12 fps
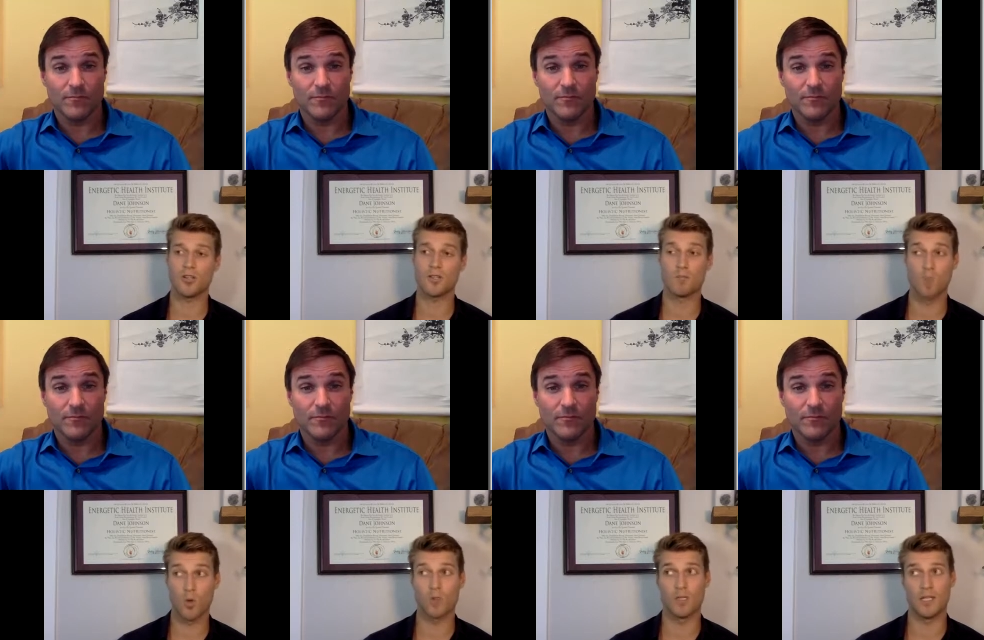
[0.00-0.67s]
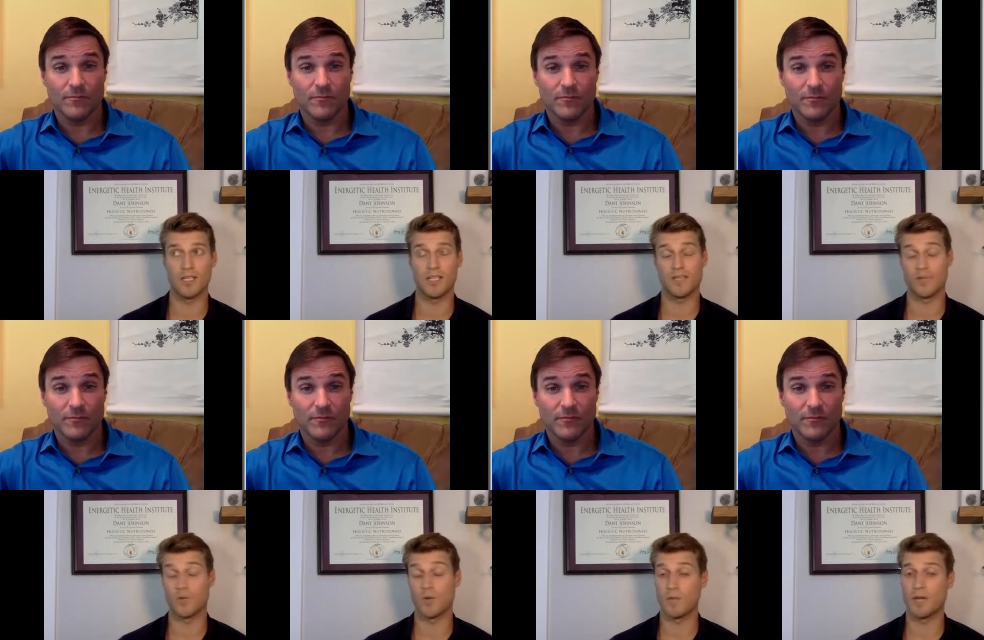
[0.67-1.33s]
Speaker 1: morally in
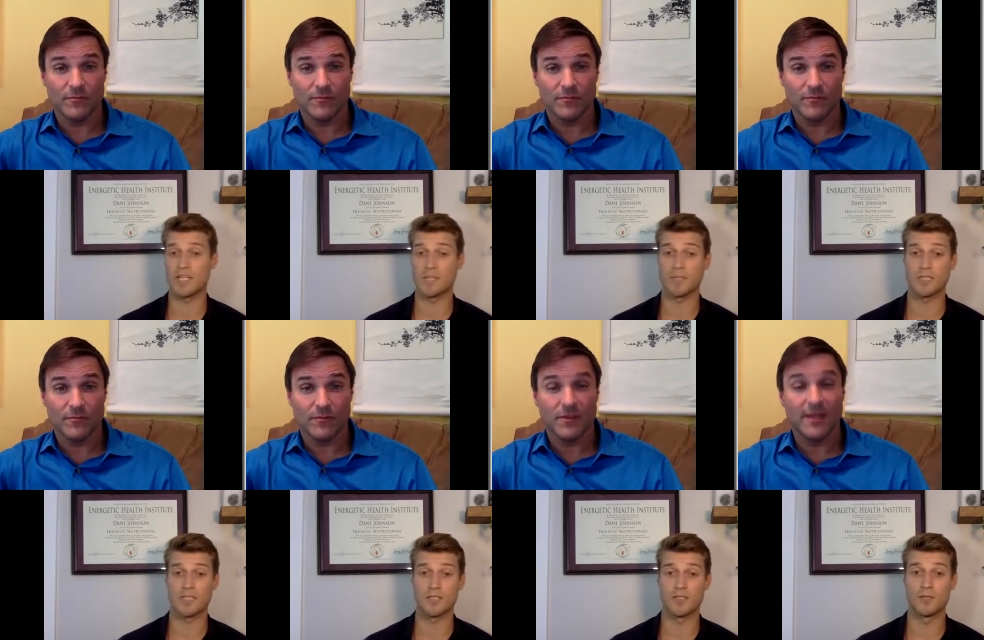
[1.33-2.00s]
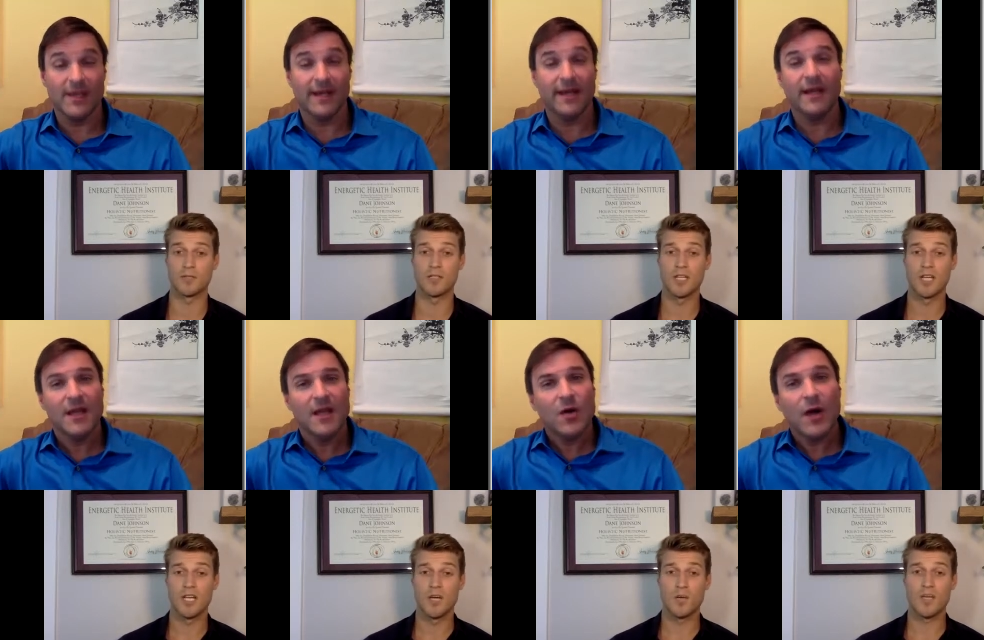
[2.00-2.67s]
every way possibly too. Yeah.
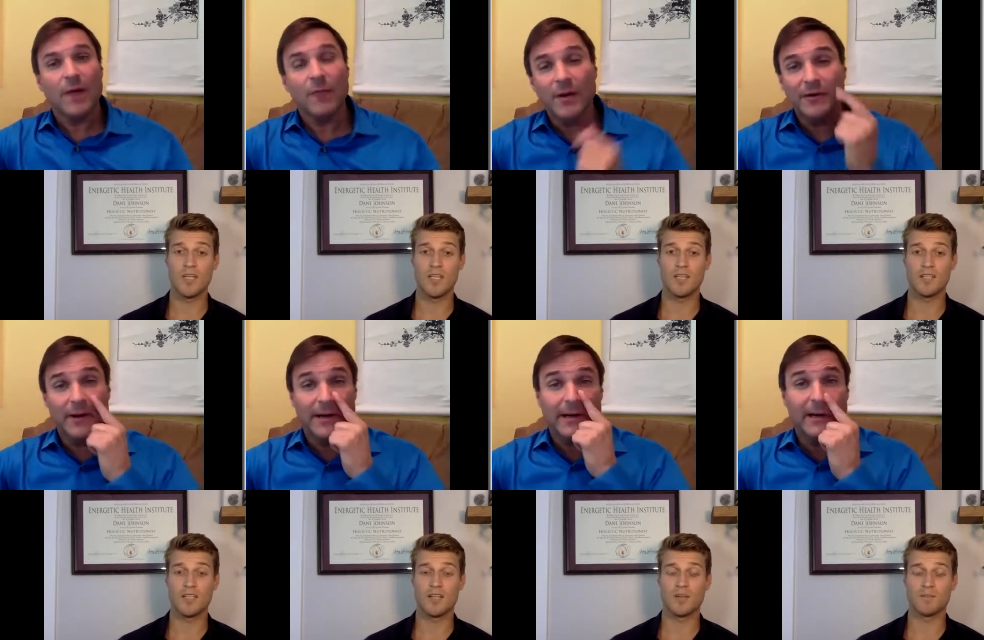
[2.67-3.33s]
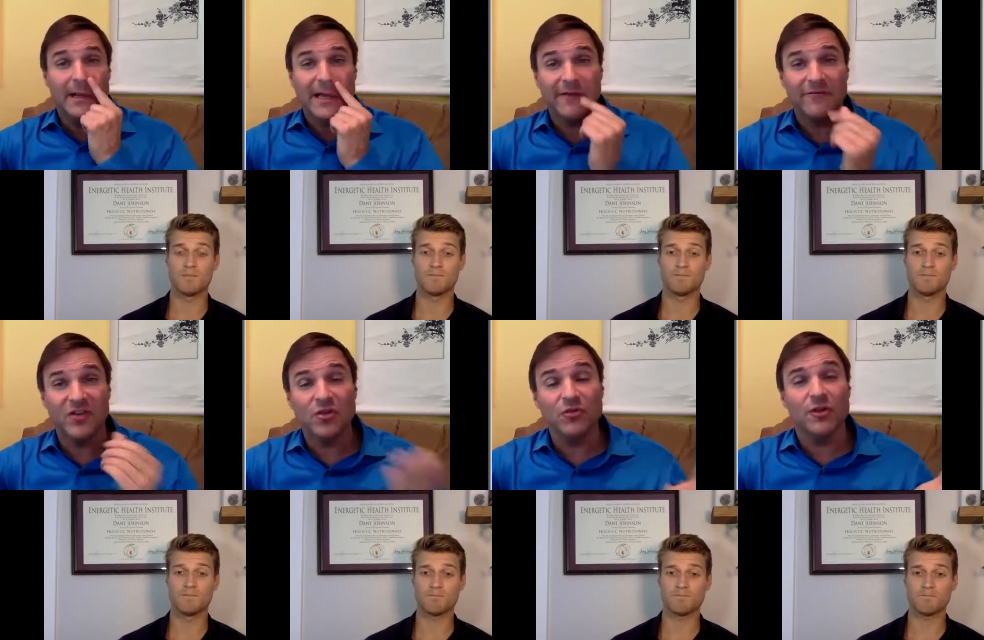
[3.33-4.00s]
We I'm
Speaker 2: wondering, have
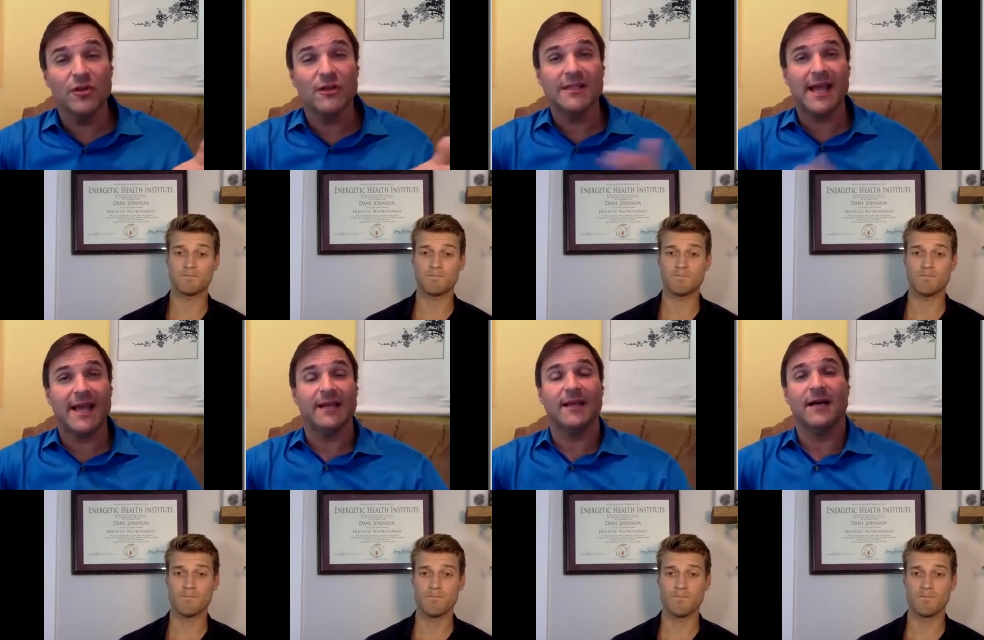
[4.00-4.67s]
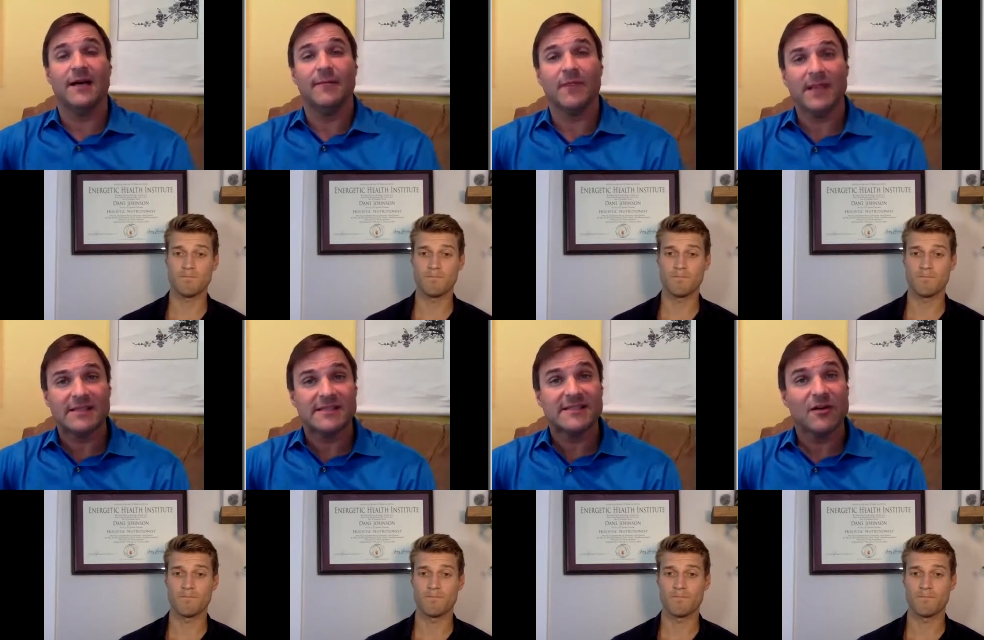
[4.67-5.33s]
you looked at um,
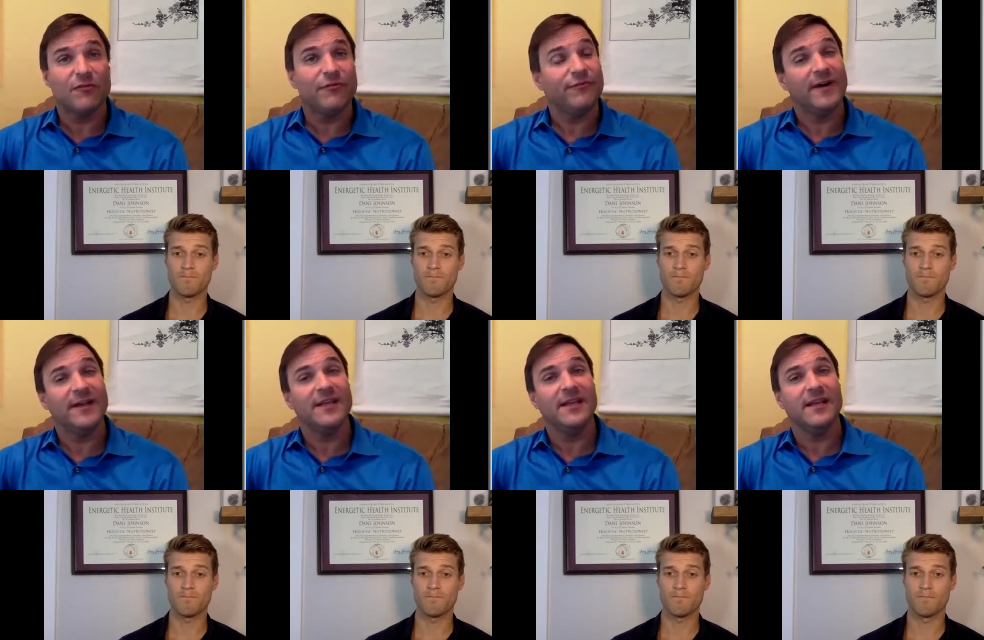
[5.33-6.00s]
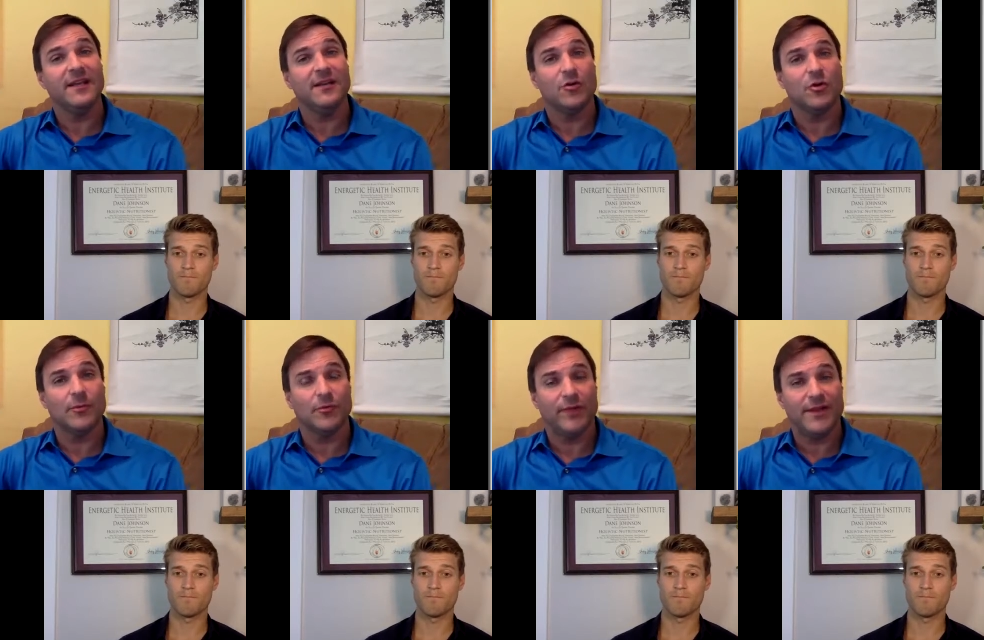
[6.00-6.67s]
like self funded
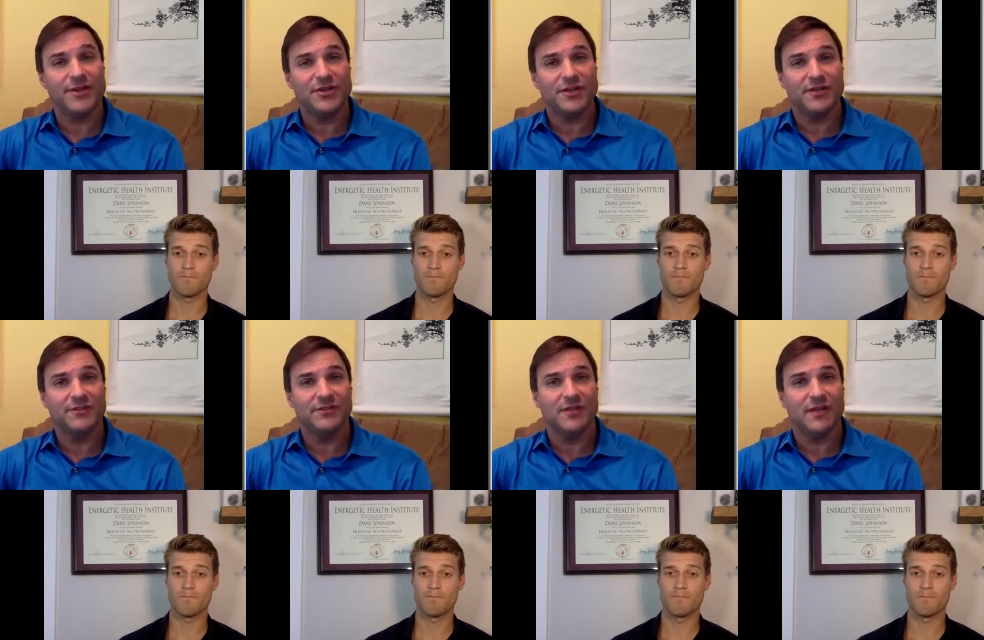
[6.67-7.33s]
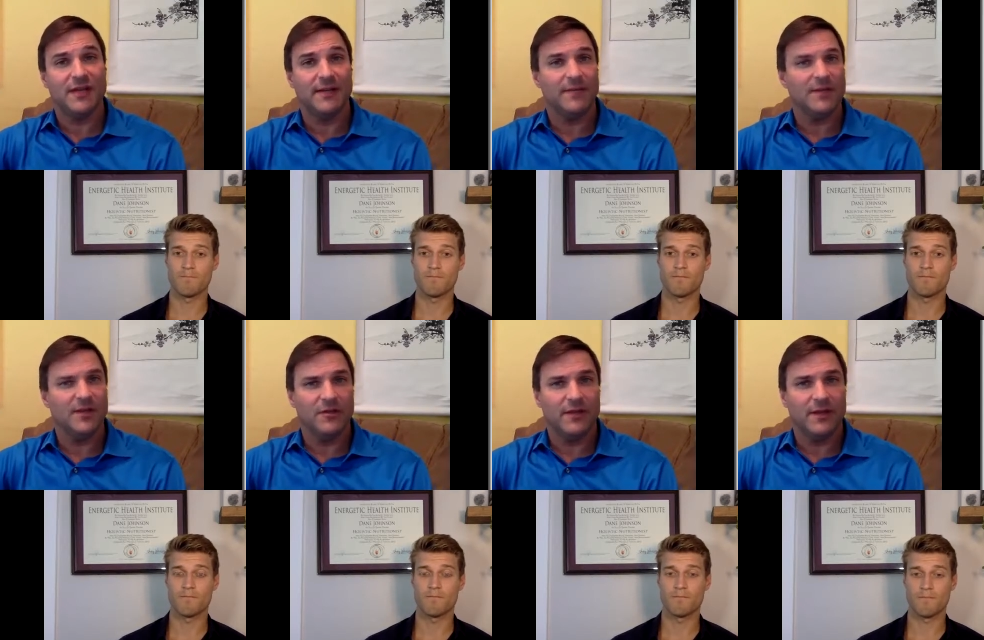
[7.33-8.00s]
corporations? Um, you
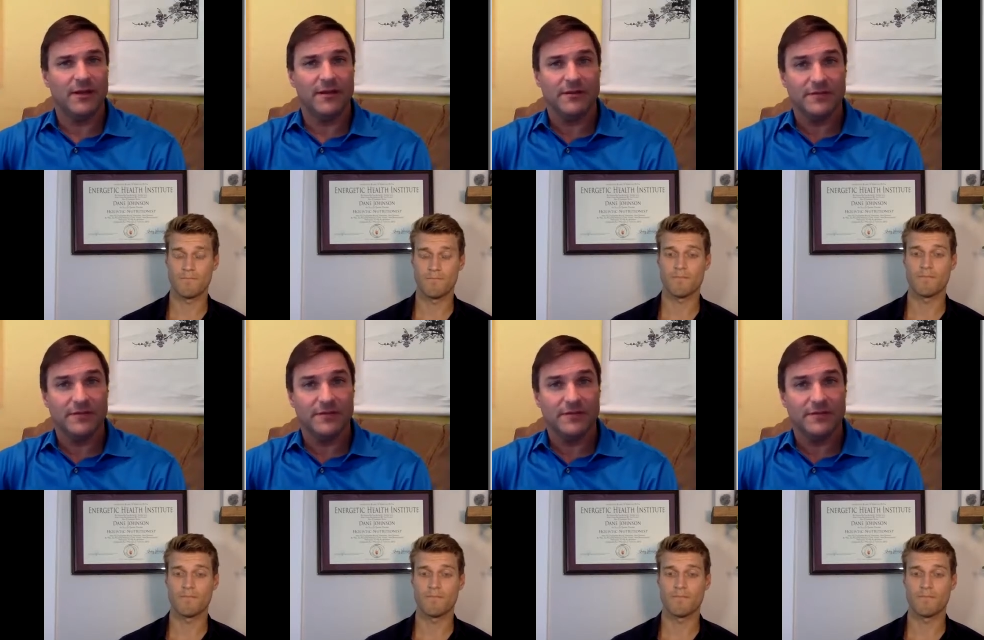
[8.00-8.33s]
know, there, there's a